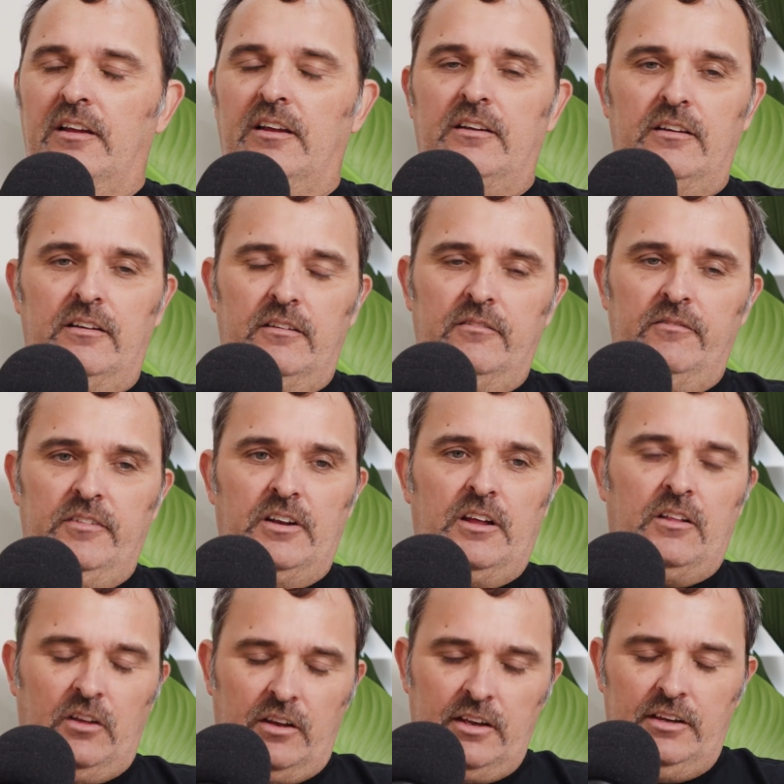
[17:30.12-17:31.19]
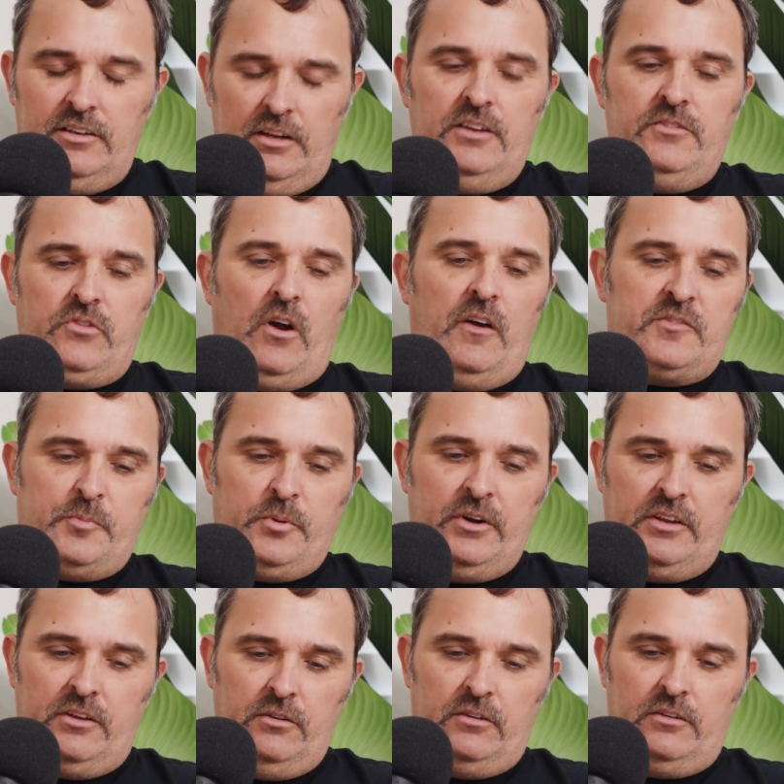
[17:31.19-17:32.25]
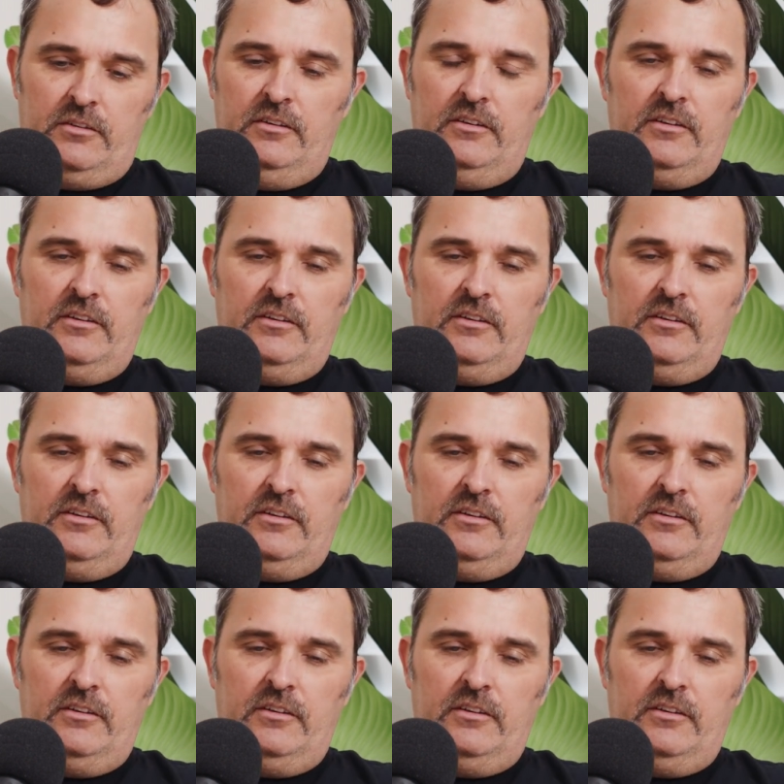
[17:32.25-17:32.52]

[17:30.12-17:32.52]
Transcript: And, like he drives pretty good.